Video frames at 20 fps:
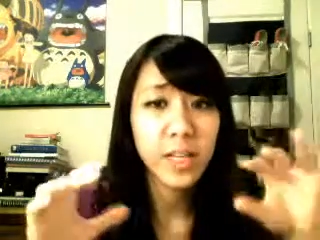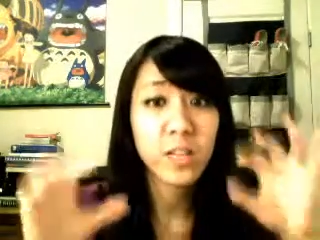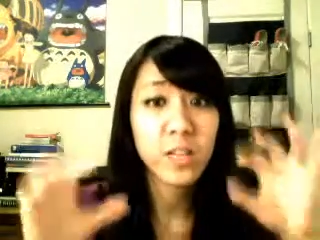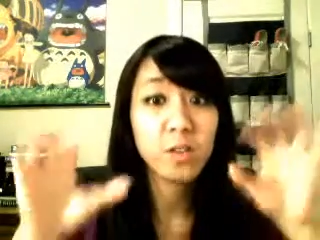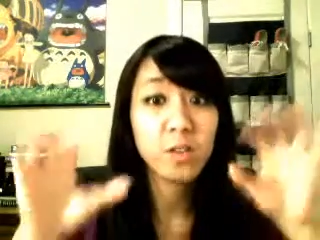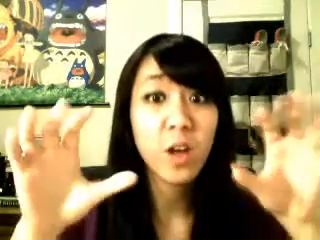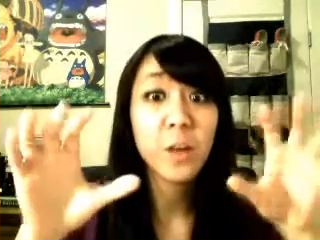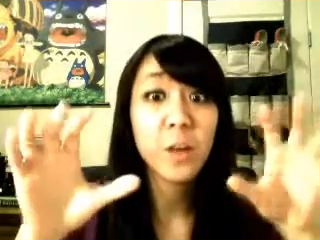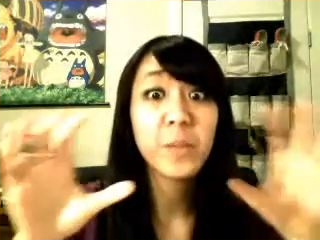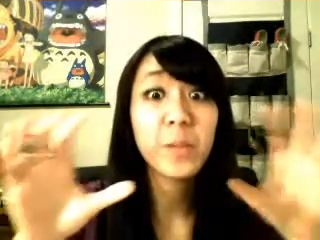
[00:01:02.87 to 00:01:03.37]

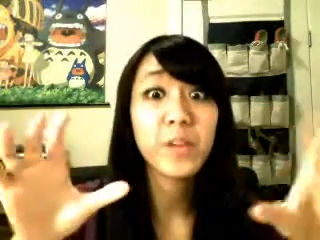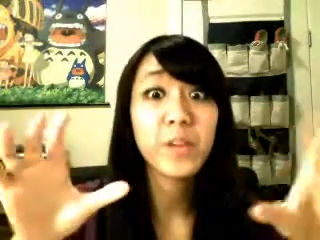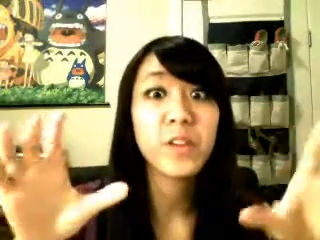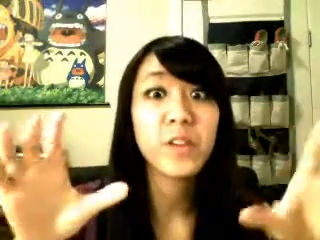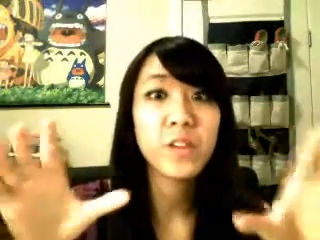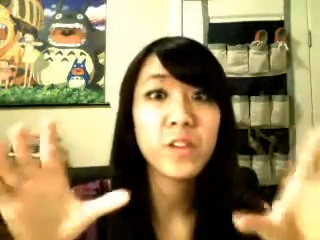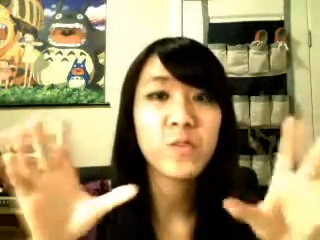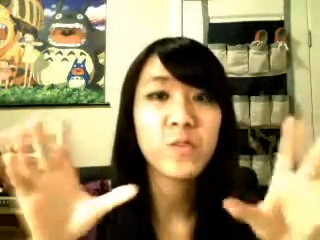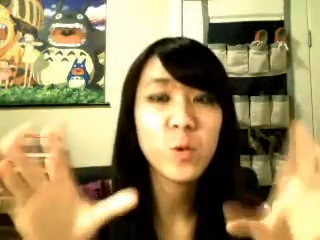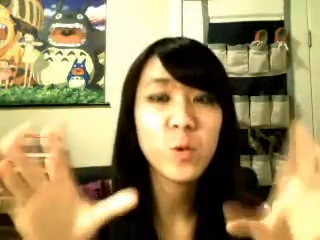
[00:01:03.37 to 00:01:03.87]
like a long
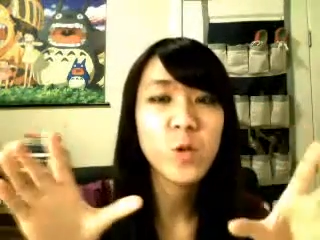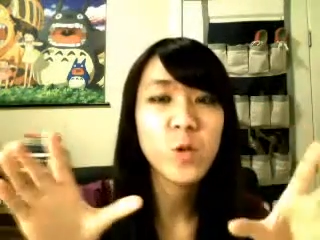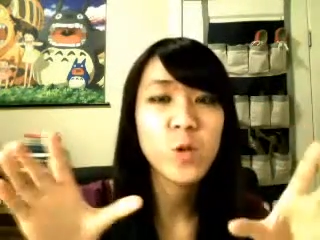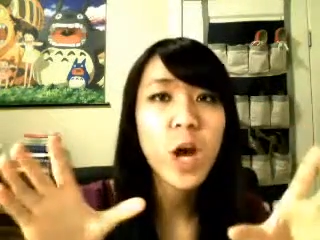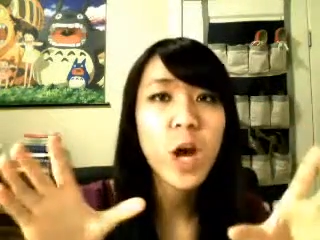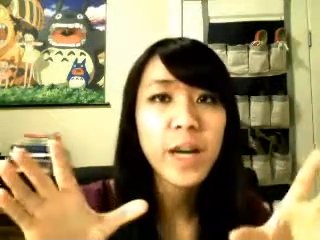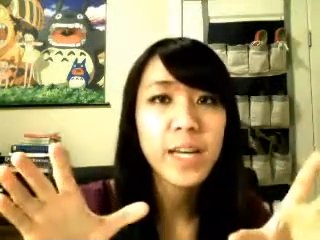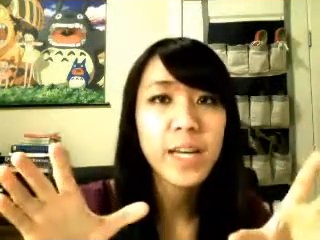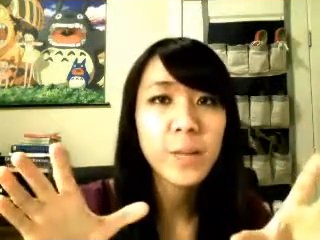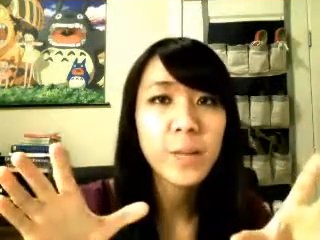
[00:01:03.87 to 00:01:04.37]
period of no
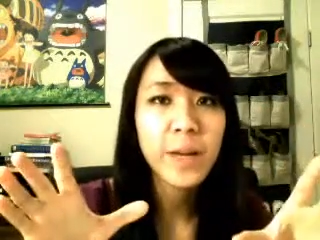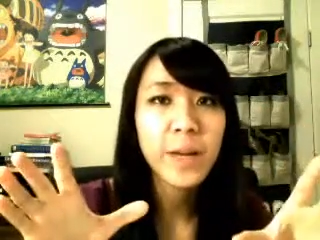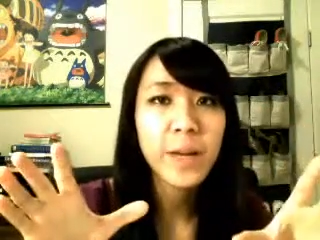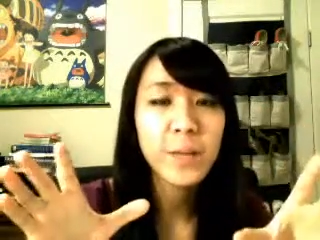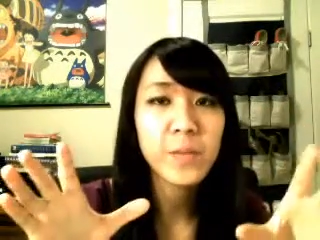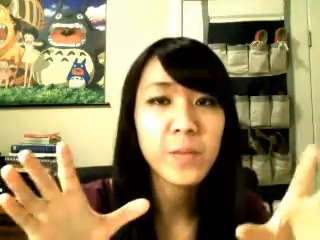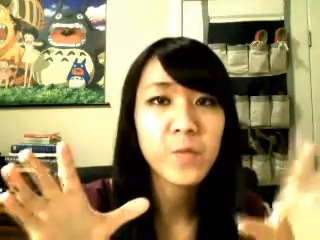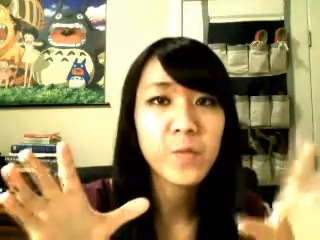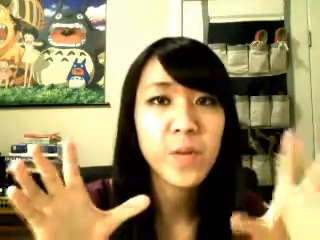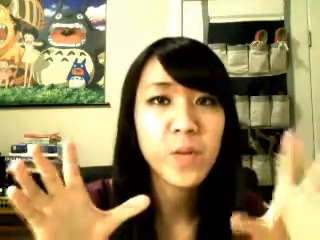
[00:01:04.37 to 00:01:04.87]
talking,
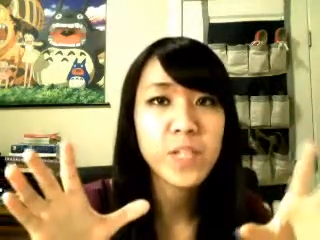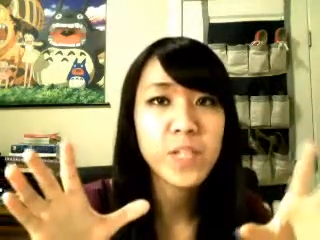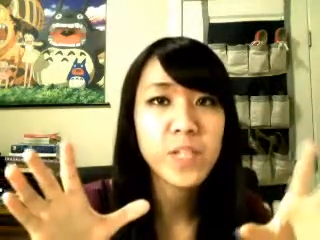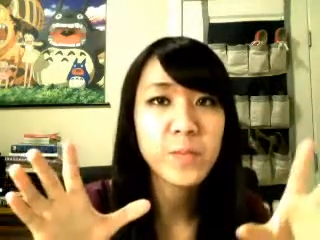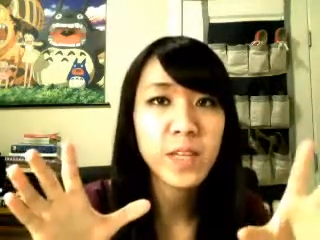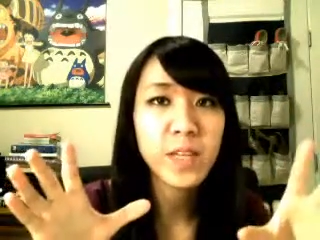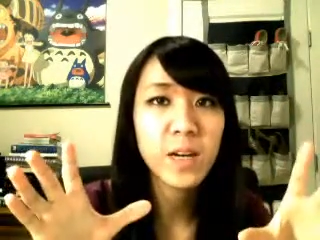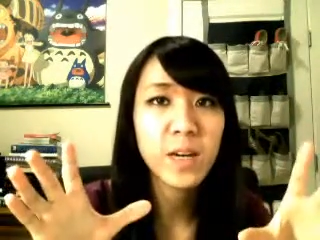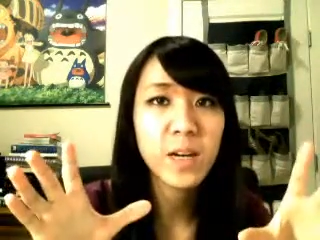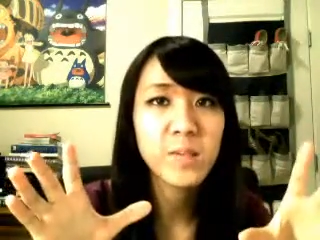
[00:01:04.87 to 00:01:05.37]
my
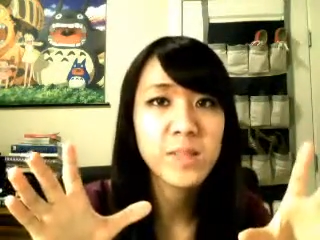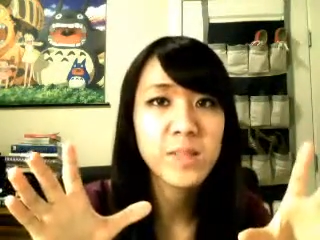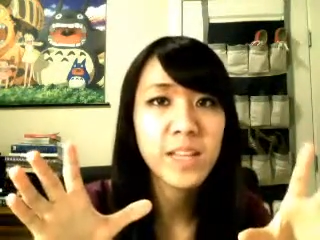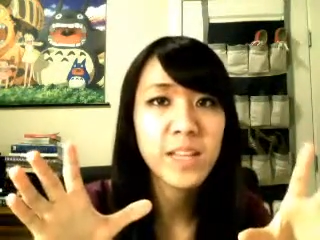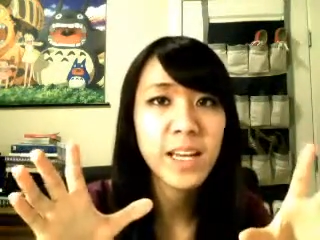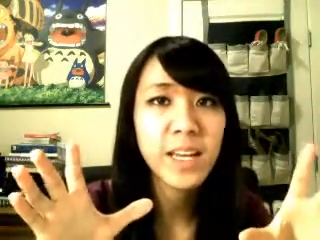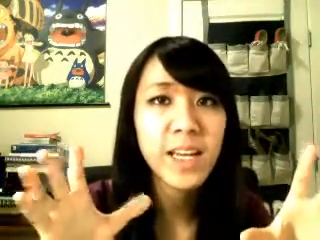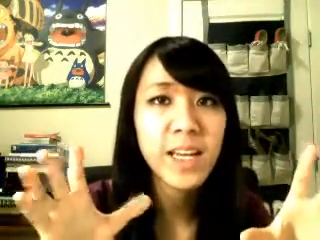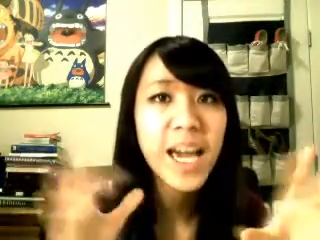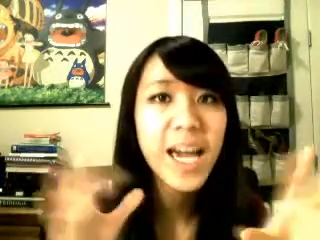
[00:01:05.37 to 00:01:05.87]
voice becomes
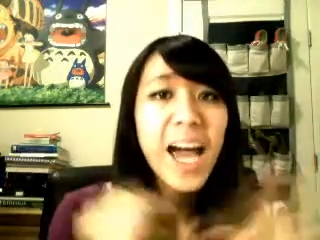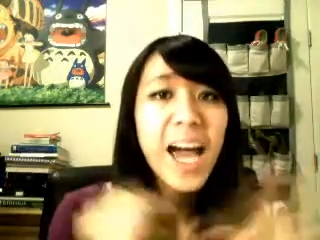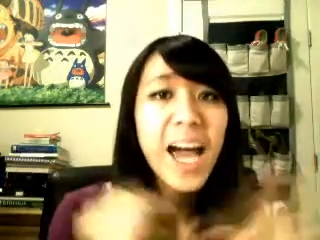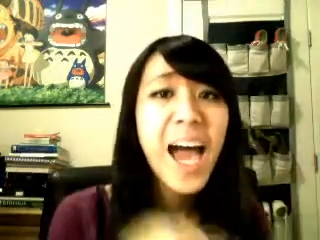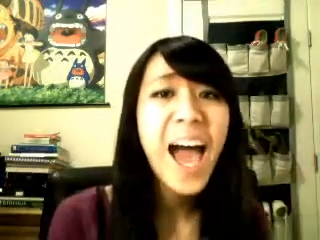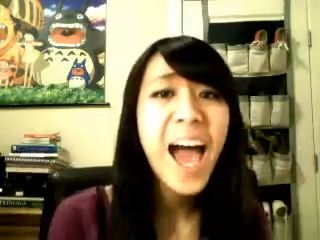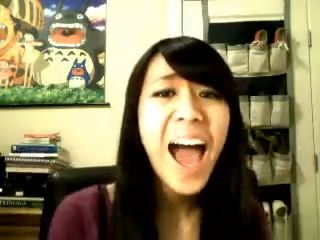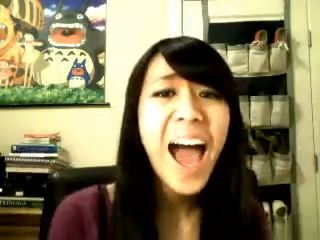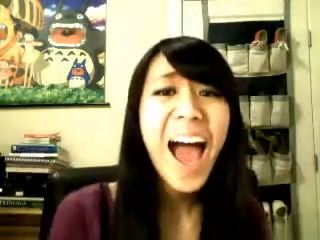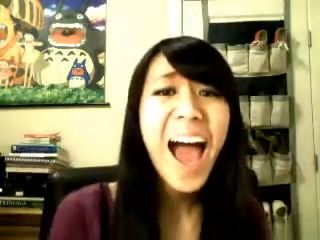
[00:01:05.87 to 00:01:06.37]
like,
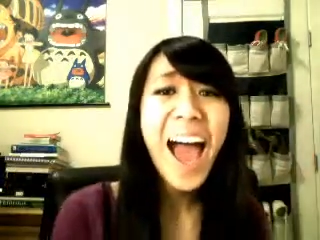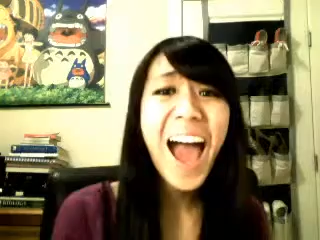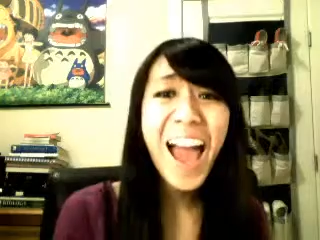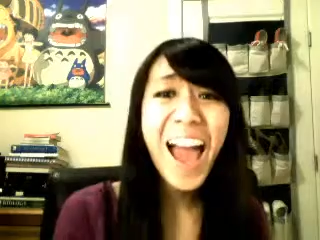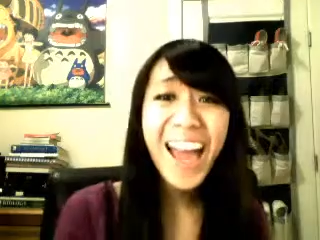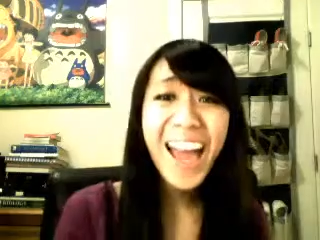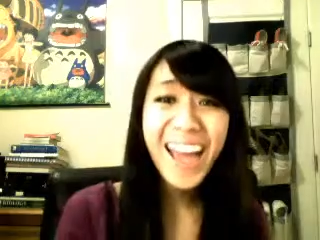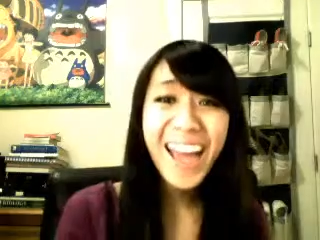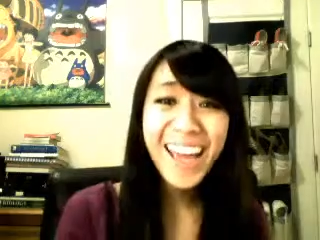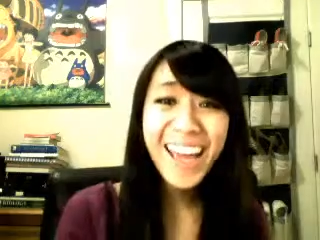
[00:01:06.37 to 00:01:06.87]

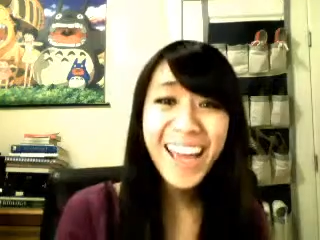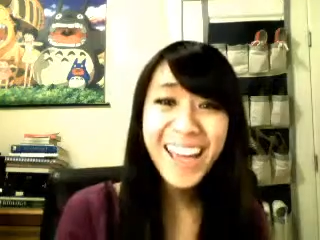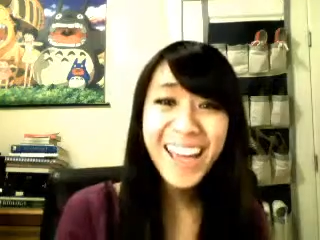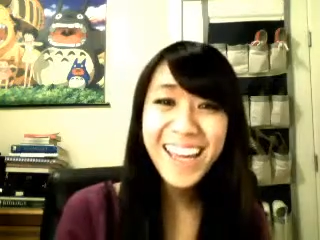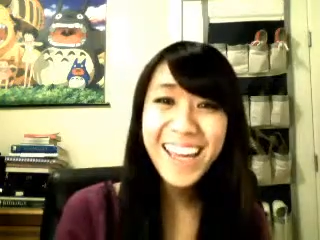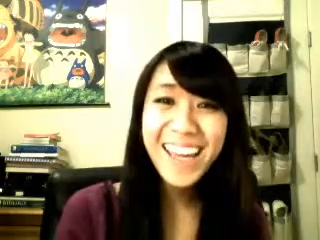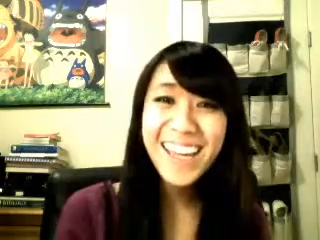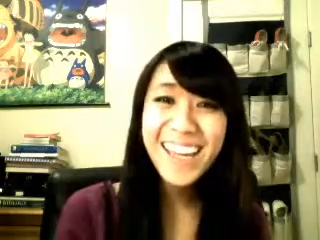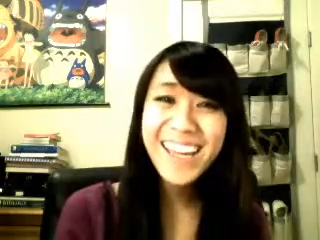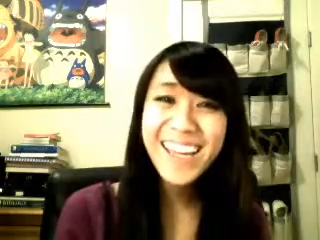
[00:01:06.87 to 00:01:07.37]

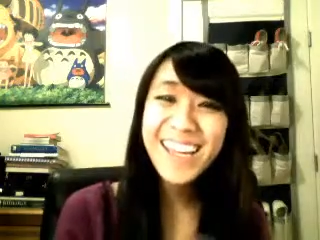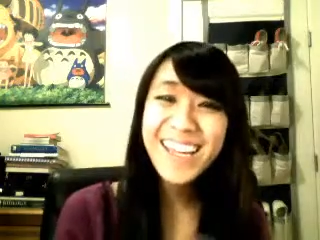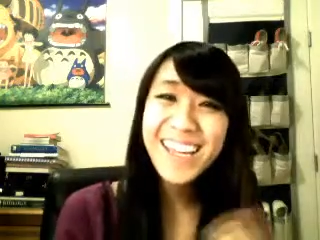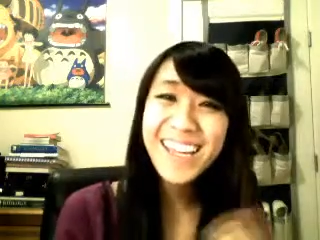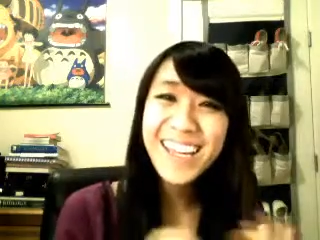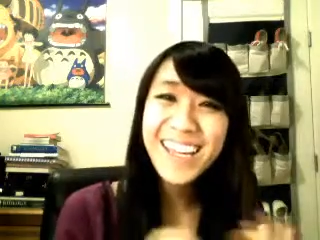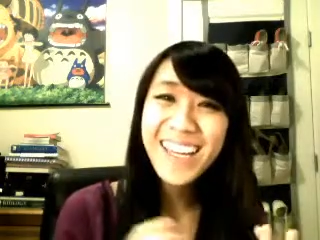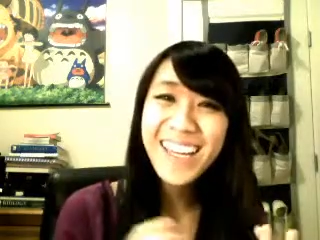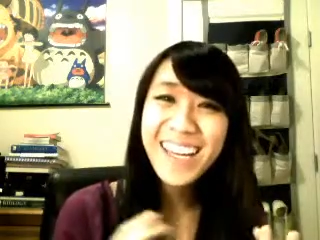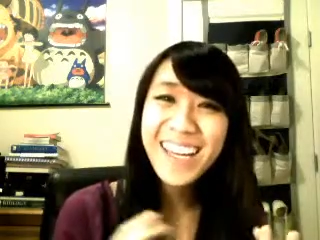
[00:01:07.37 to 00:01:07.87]

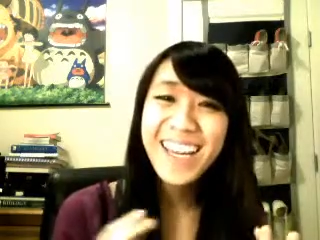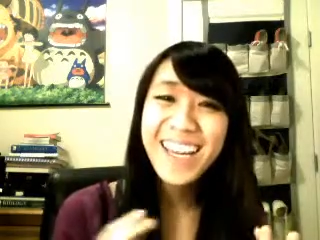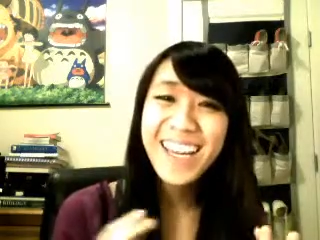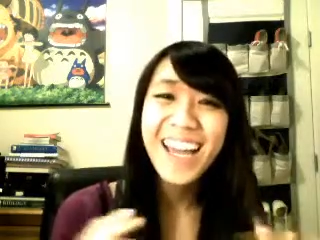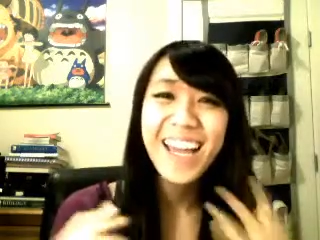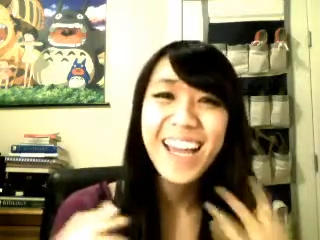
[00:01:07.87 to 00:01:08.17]
hi!